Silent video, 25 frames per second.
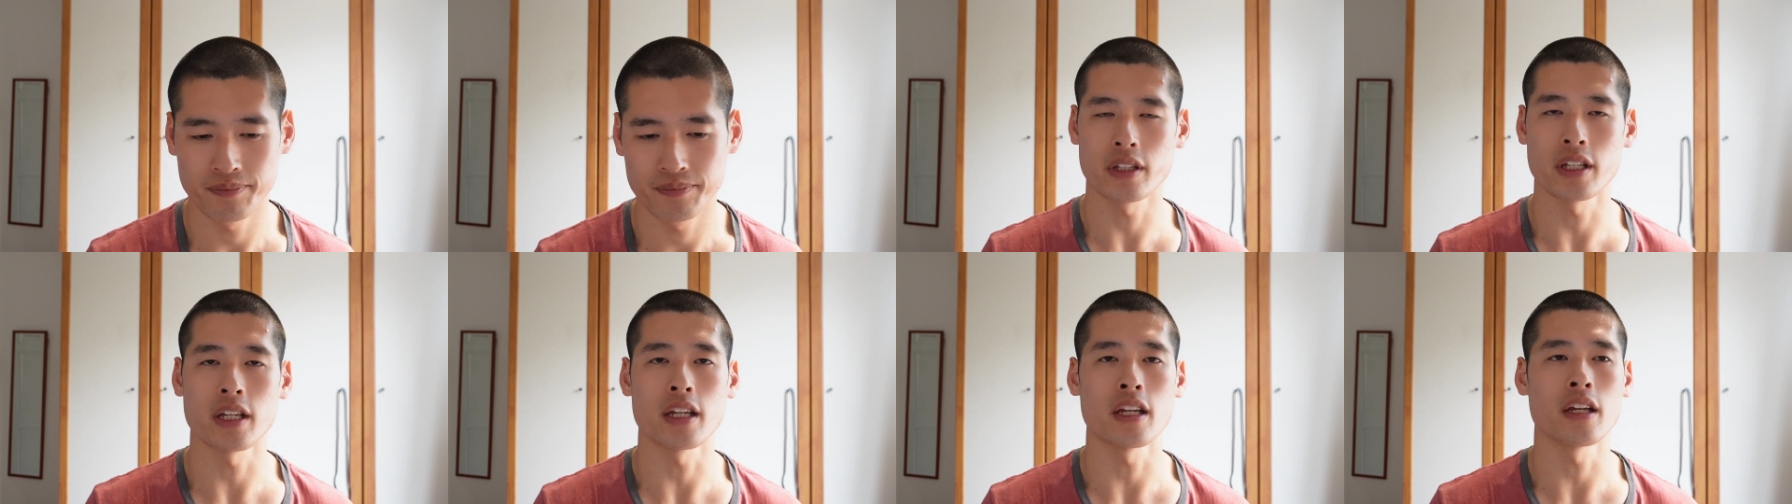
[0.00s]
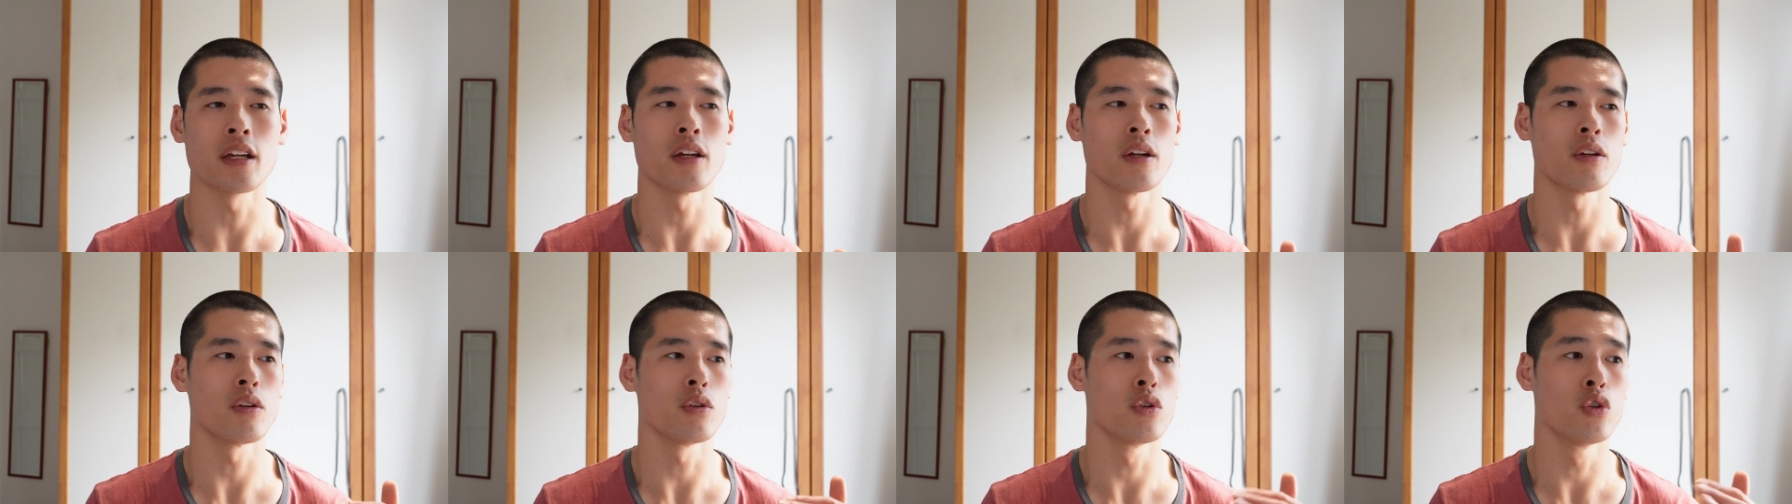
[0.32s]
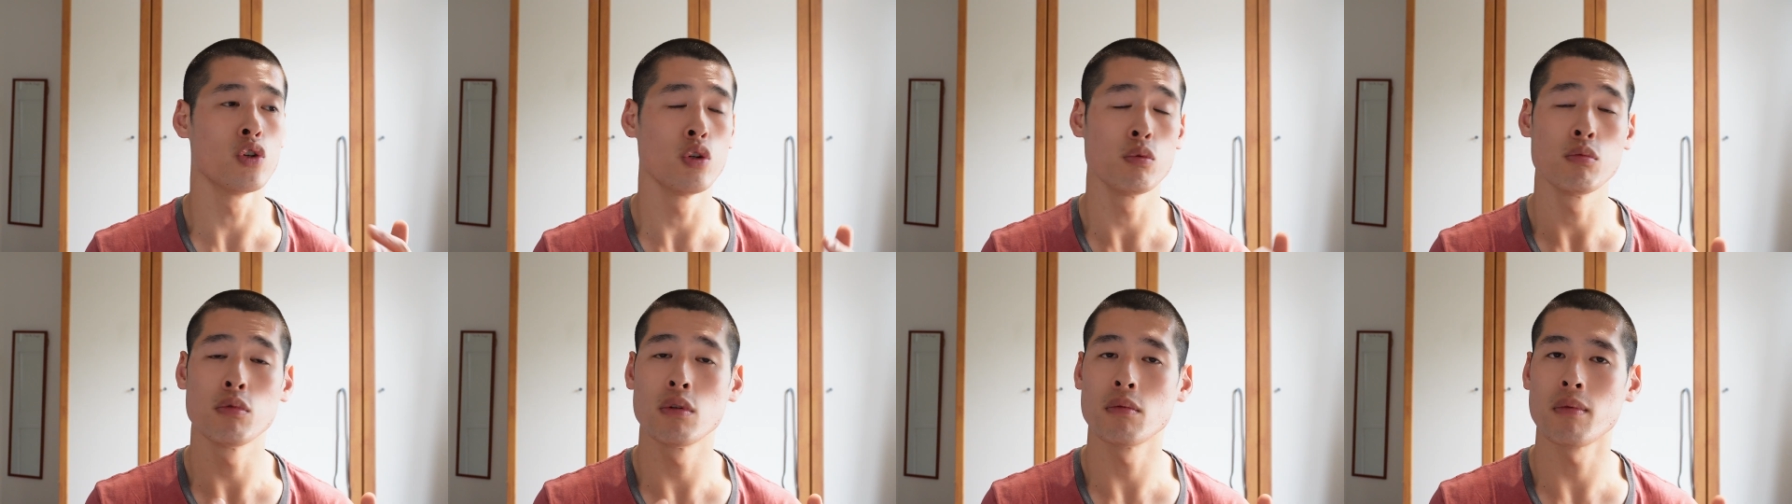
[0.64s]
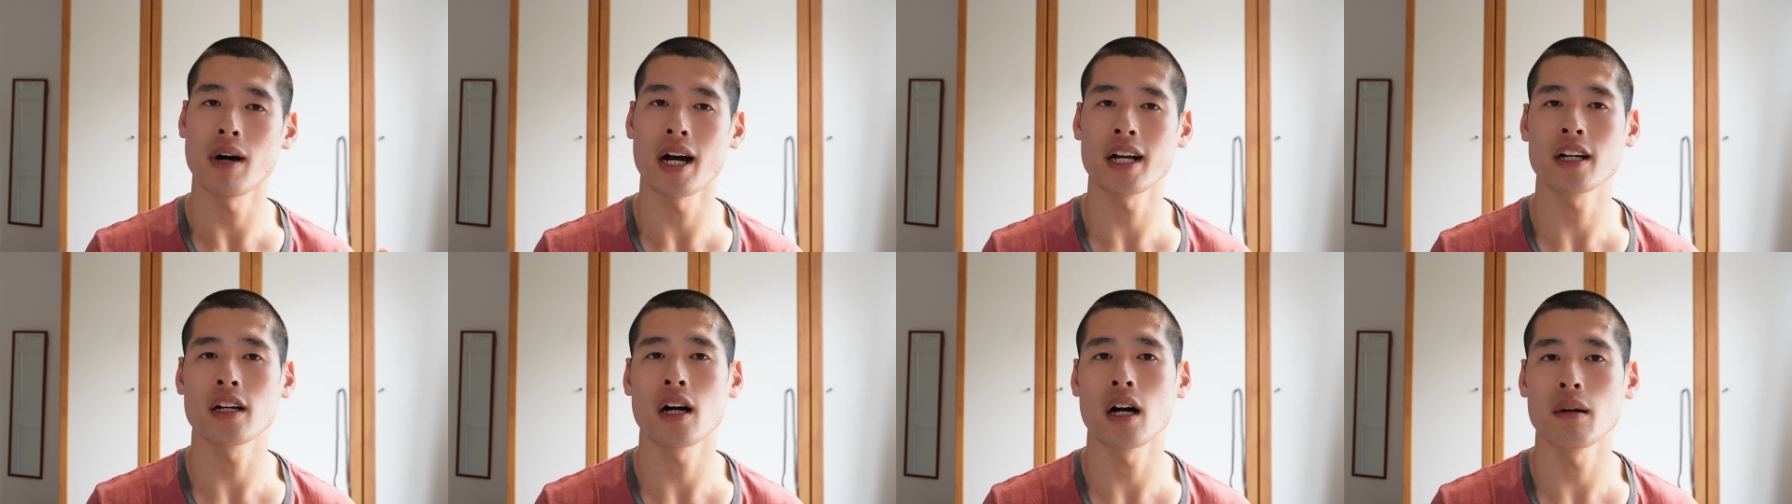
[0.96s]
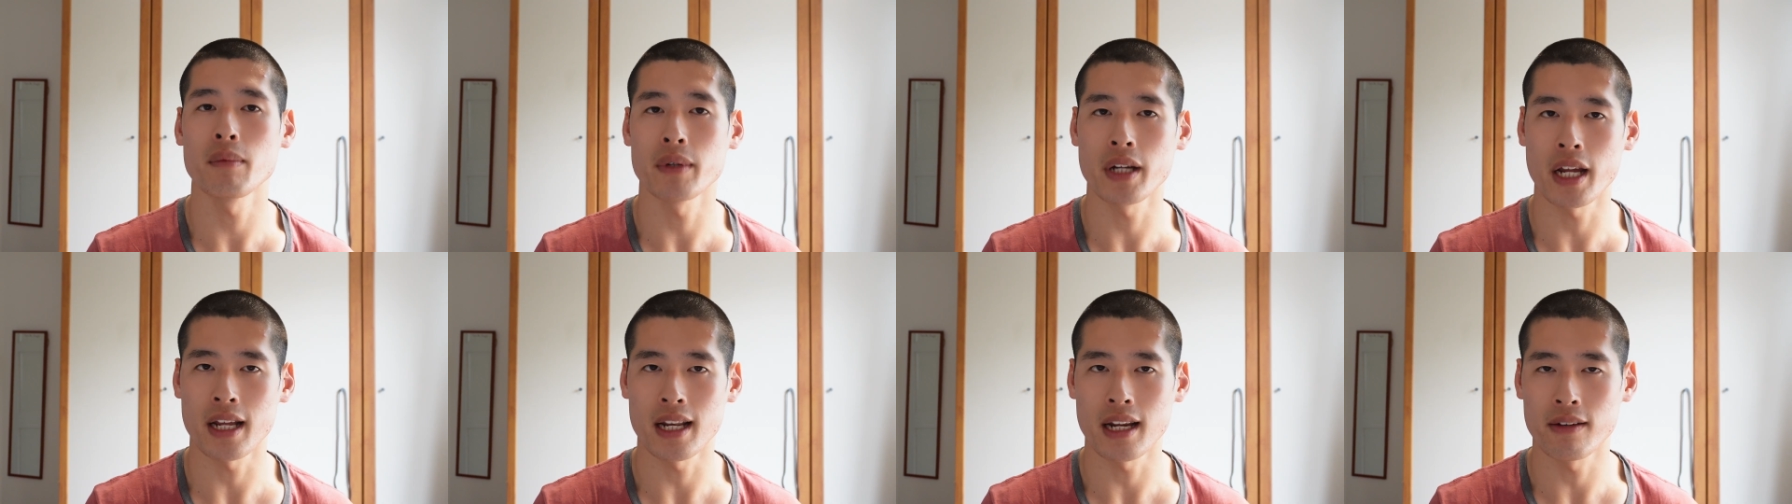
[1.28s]
The normal
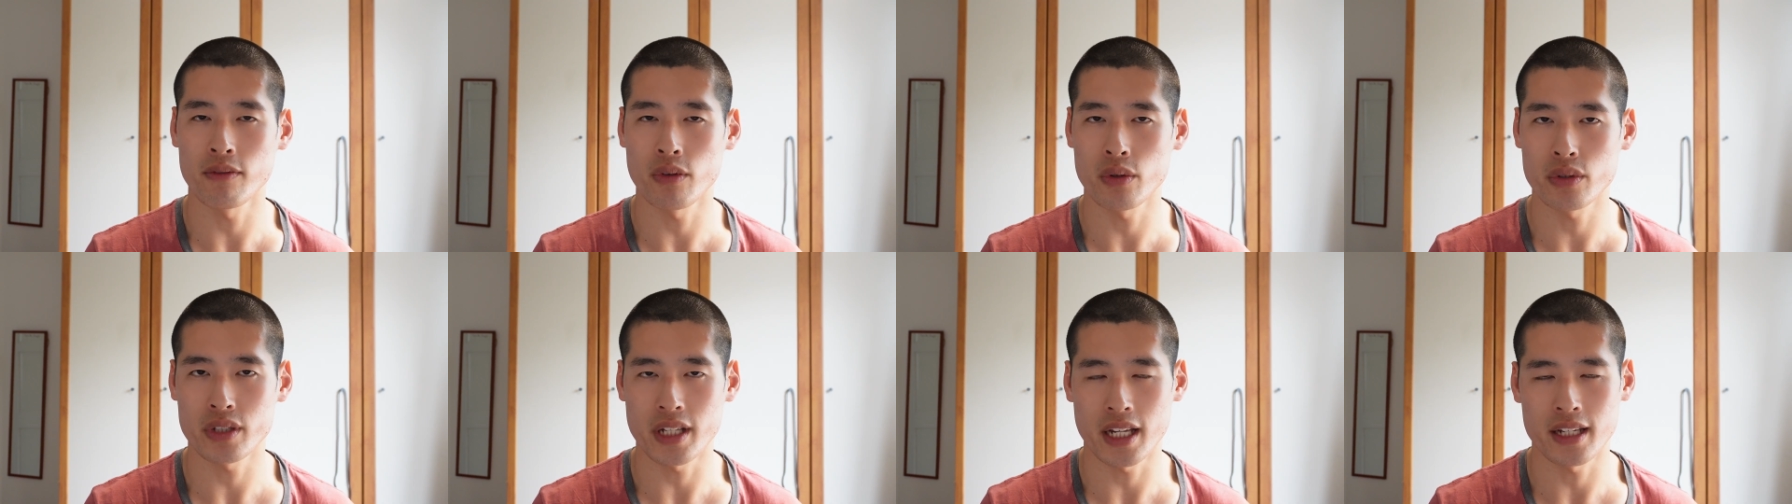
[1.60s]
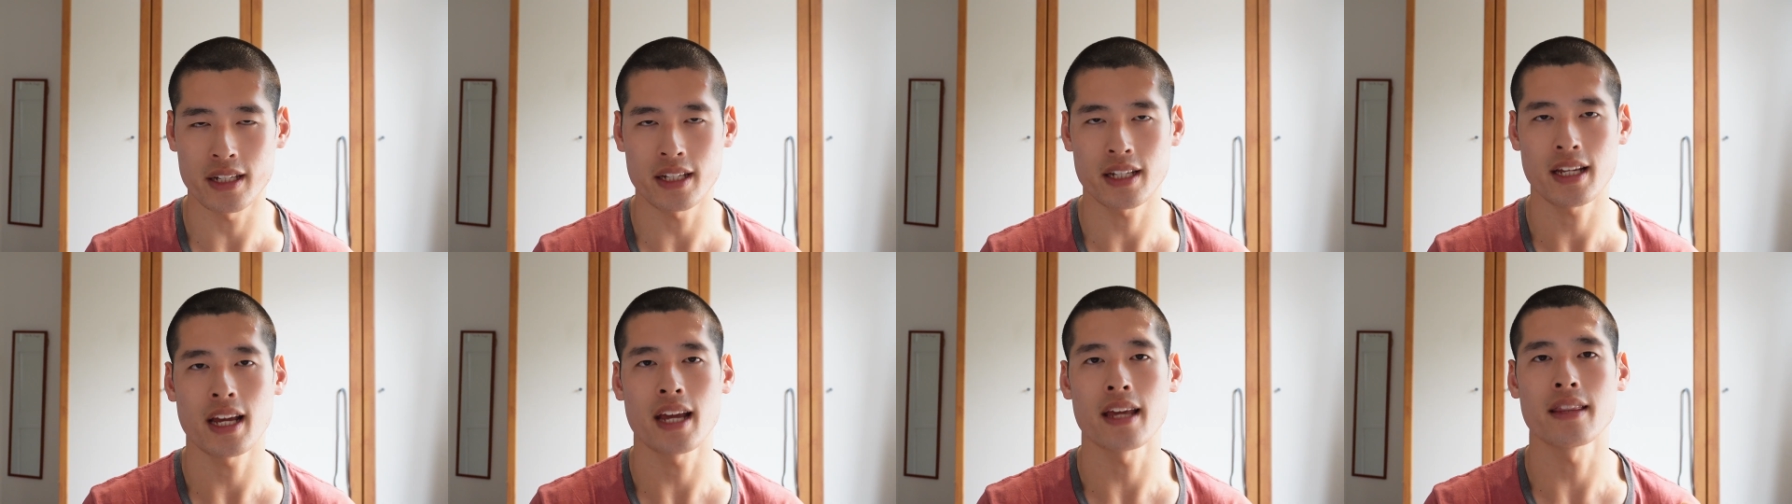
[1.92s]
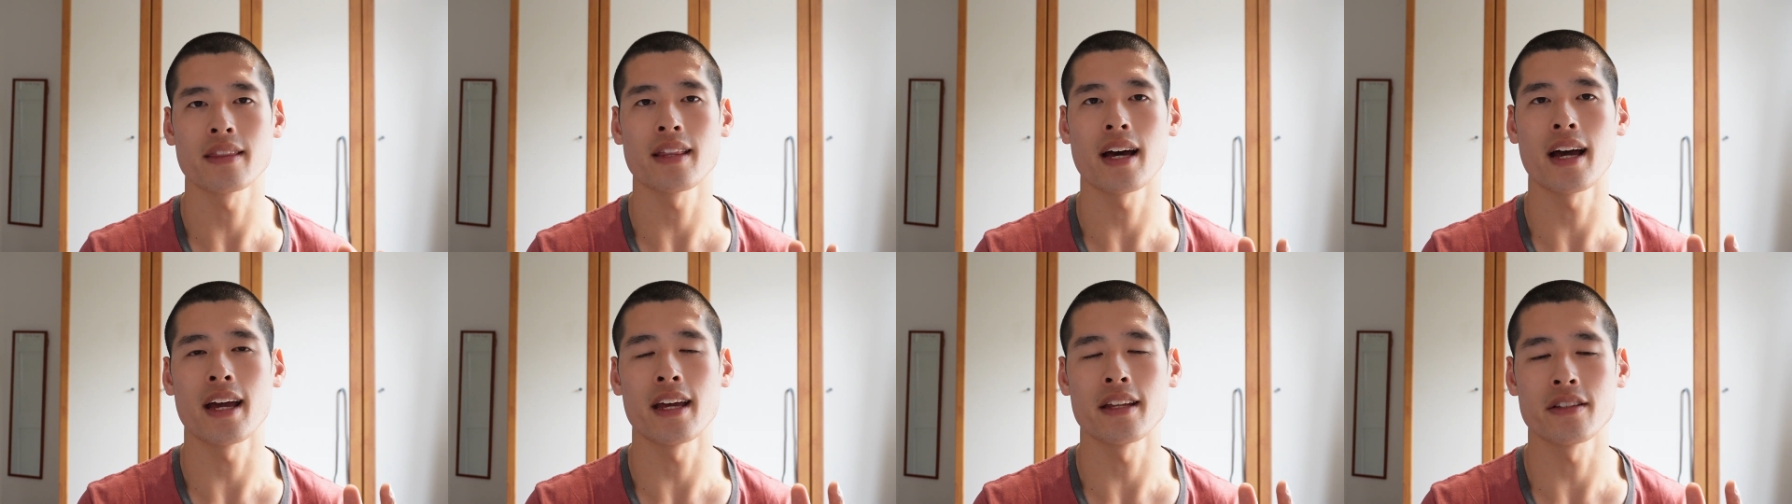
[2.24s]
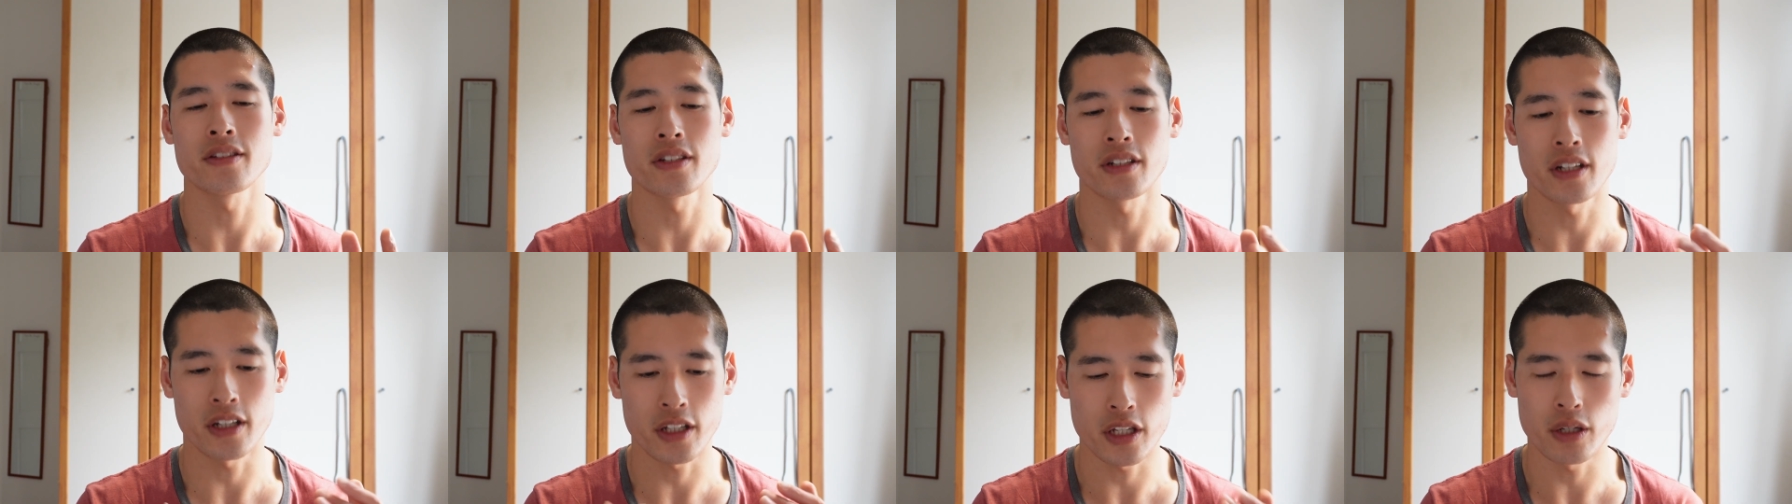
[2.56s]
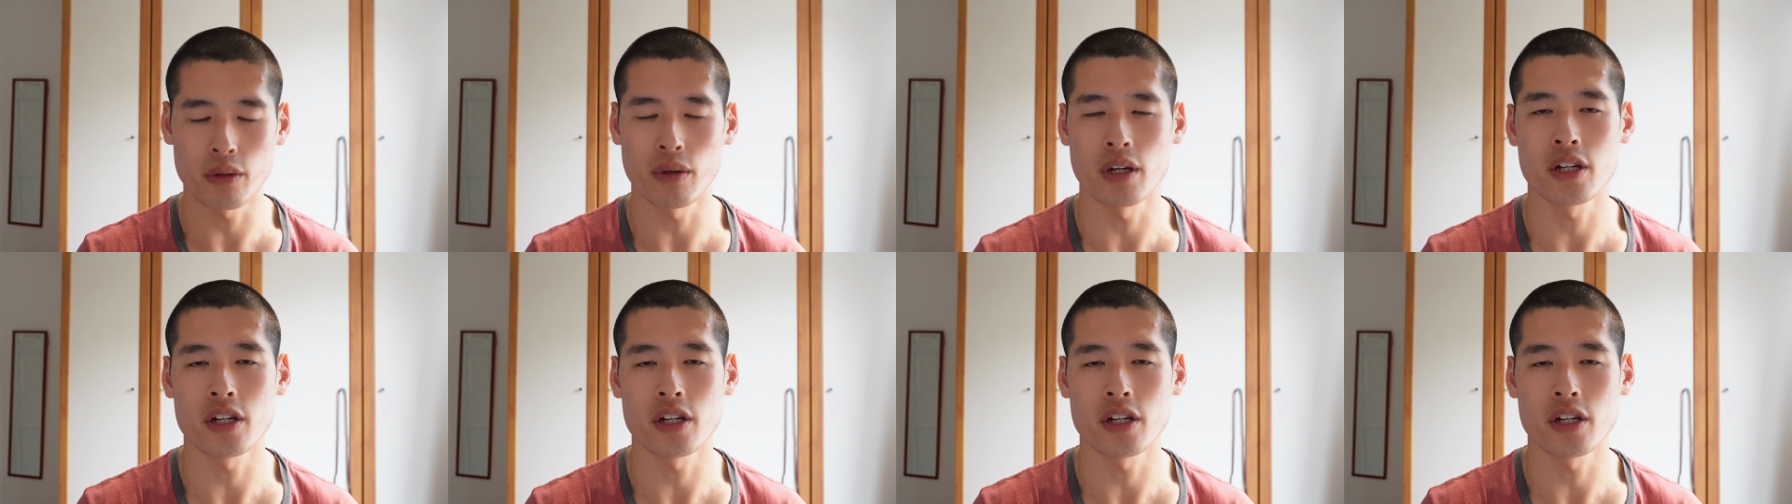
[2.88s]
bicarbonate levels indicate that it's an acute